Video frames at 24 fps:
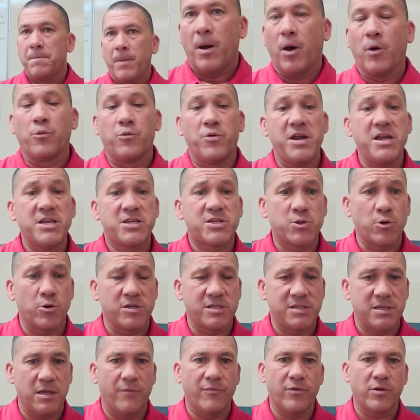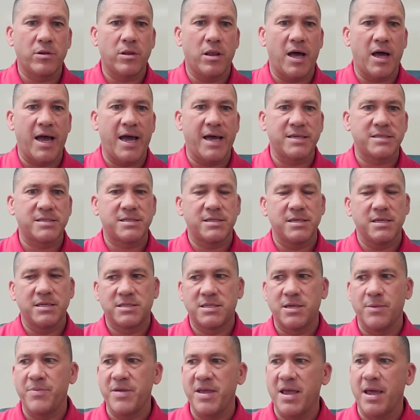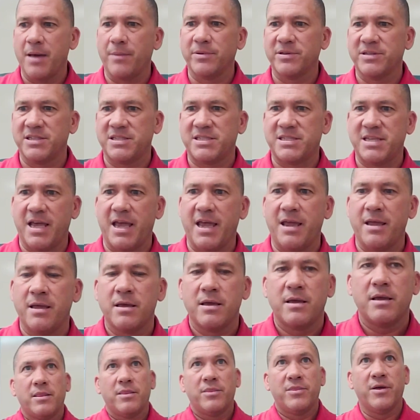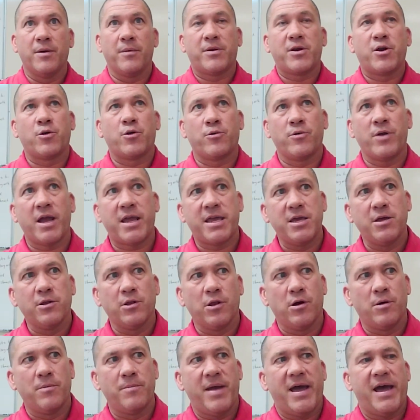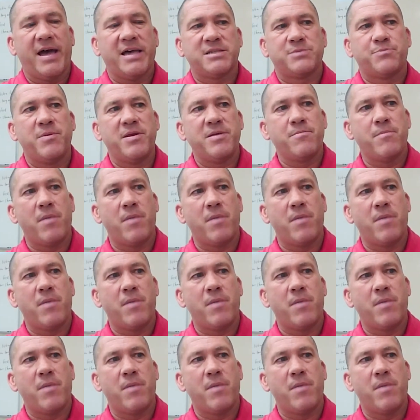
a resource level class, to be able to say the curriculum has been